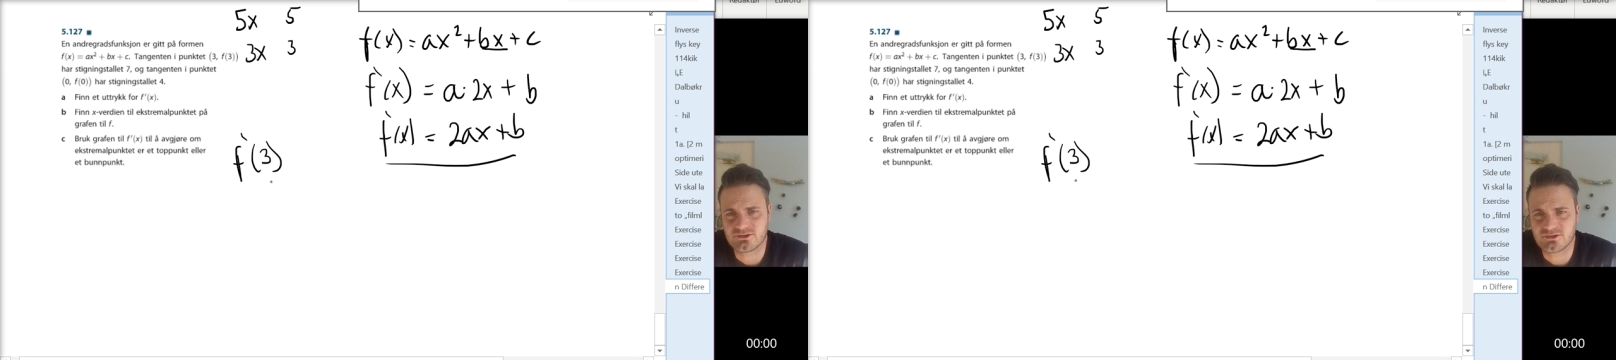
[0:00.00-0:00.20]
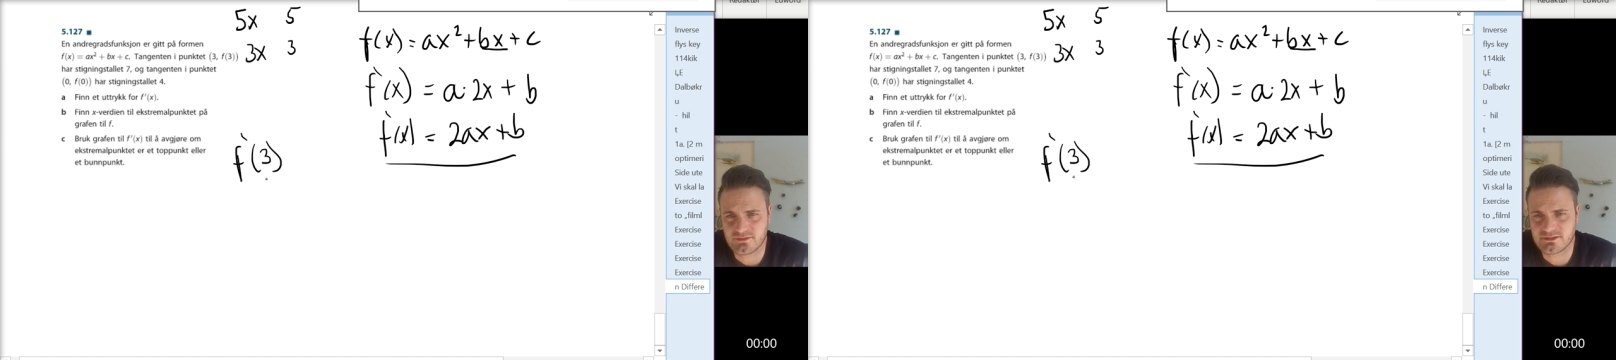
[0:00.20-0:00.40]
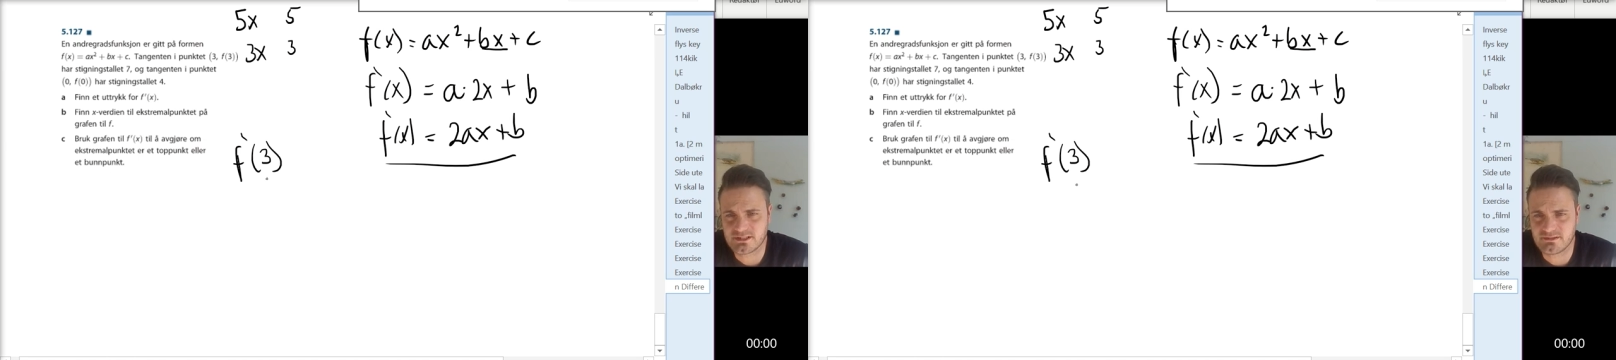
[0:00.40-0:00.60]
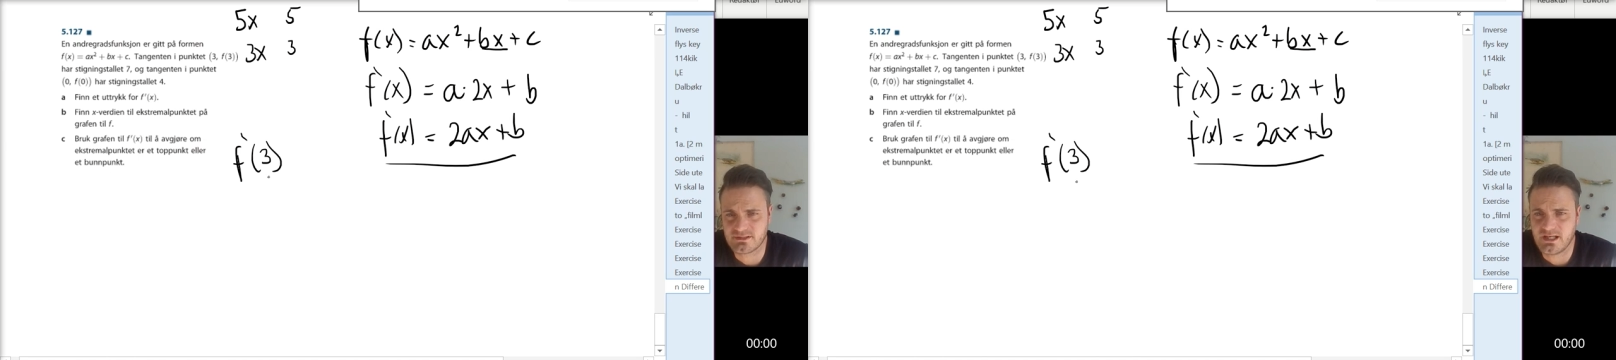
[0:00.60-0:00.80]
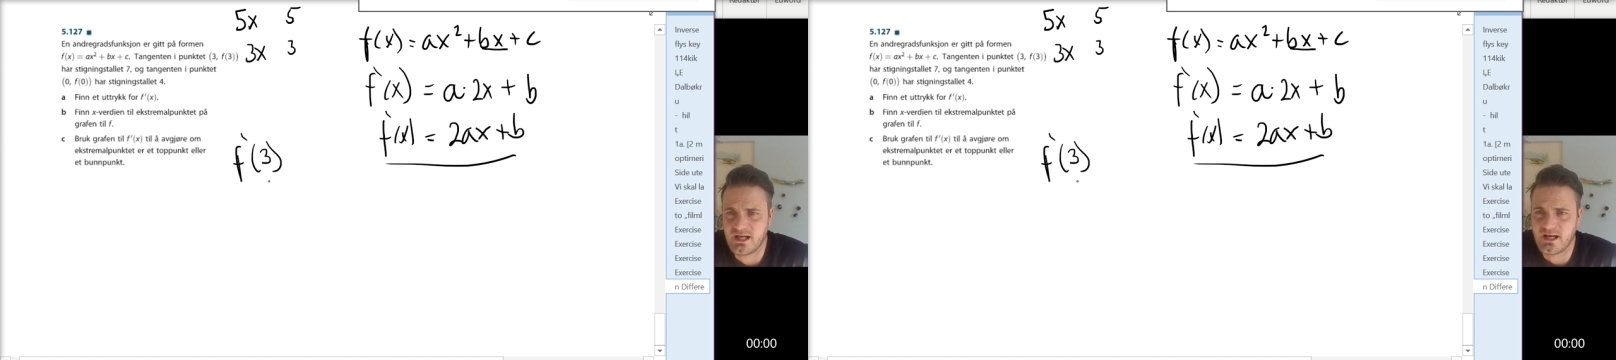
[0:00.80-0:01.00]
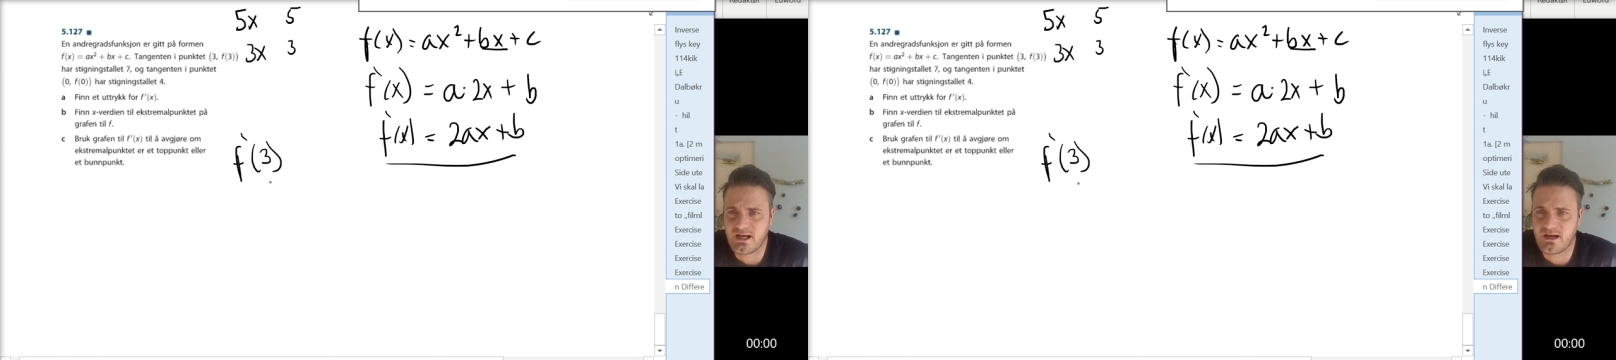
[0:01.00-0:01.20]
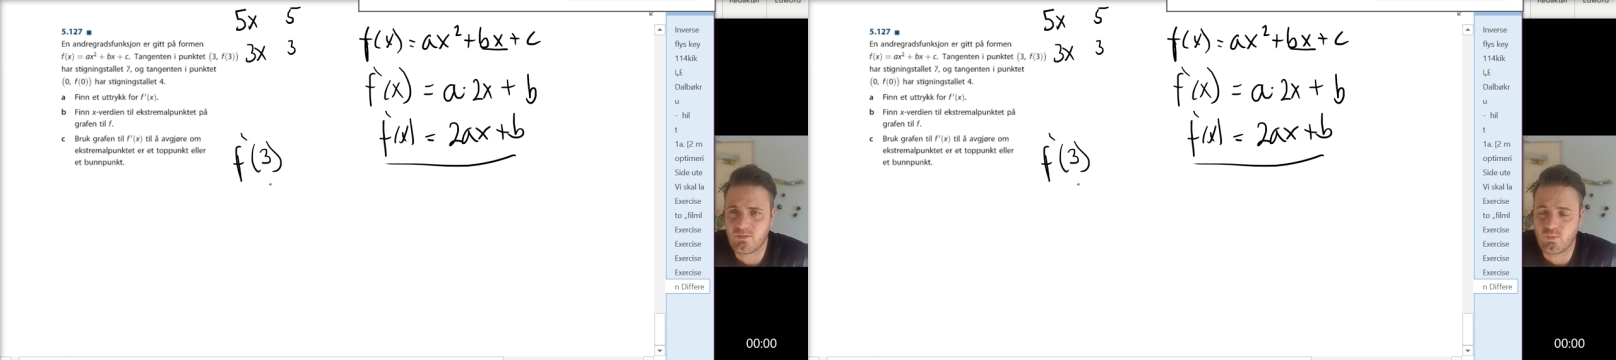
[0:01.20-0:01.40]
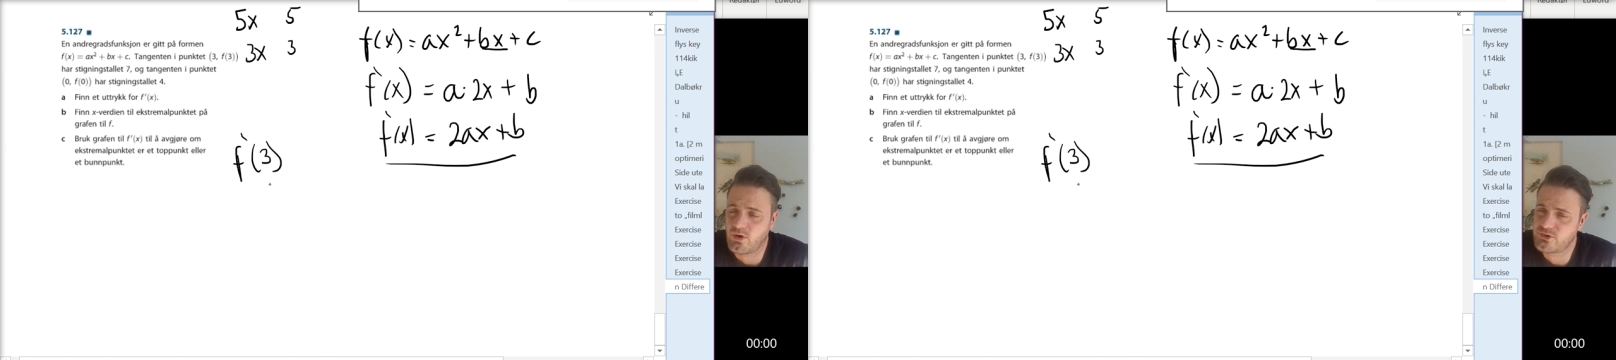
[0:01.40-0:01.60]
the derivative,
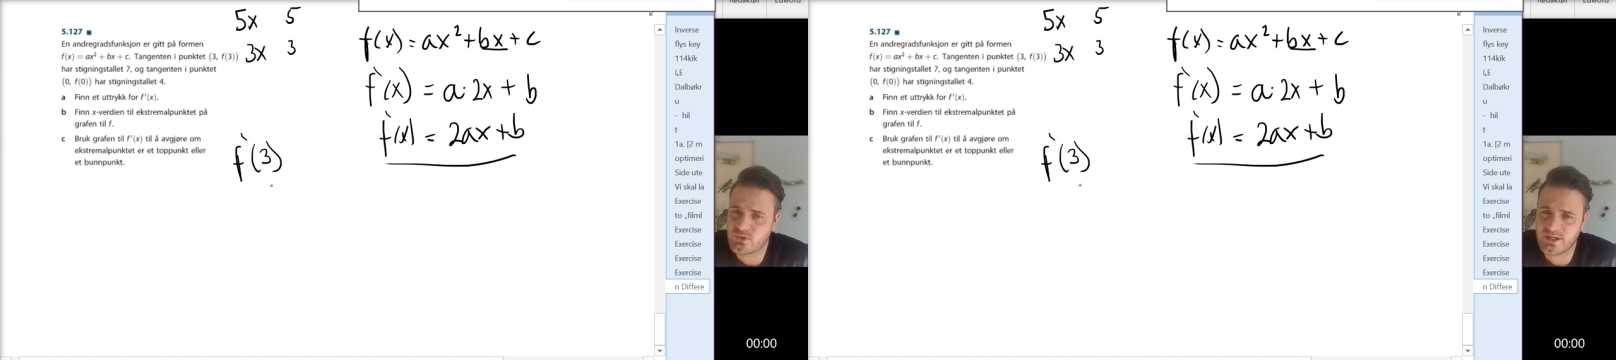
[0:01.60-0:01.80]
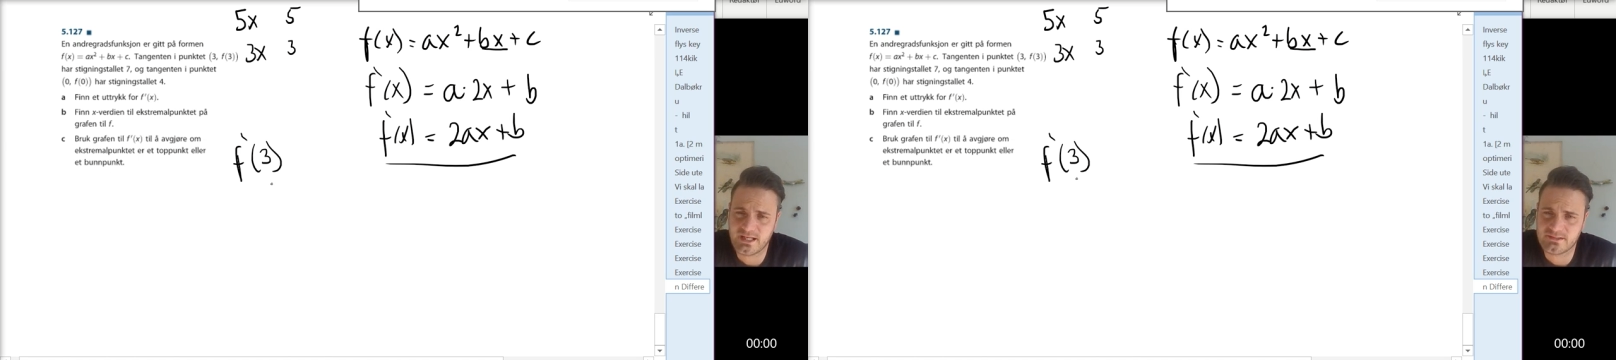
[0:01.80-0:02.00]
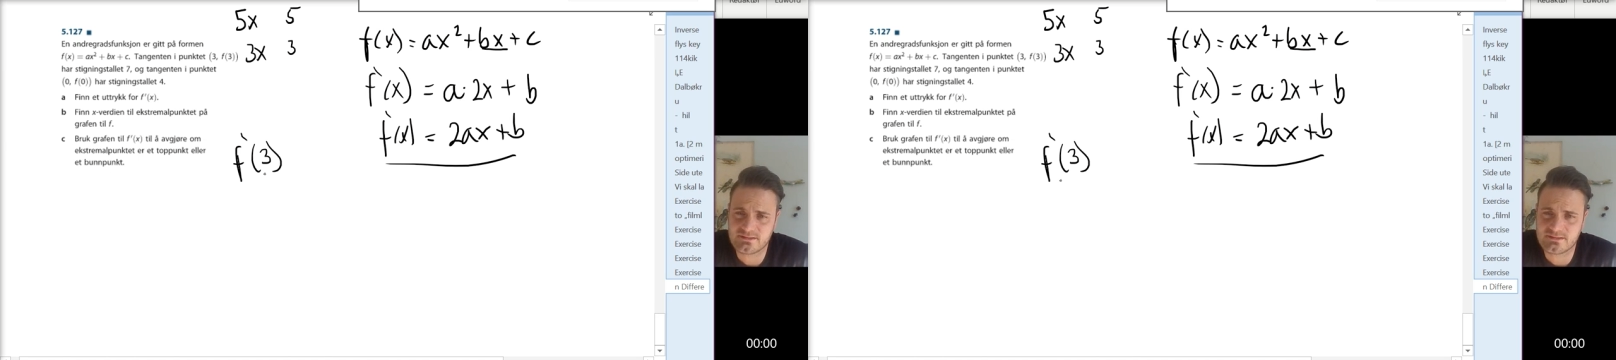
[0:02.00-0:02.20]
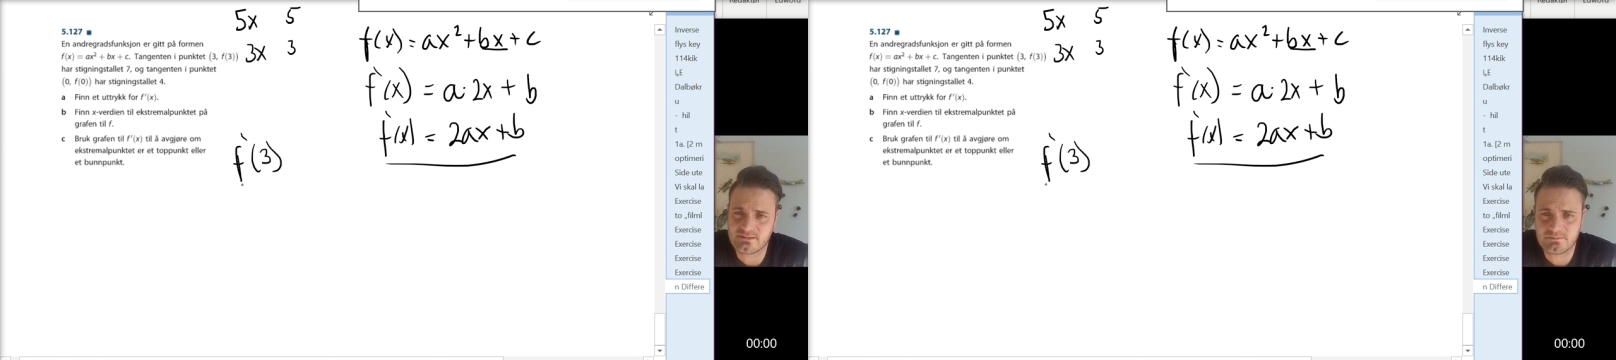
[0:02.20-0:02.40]
what do I get?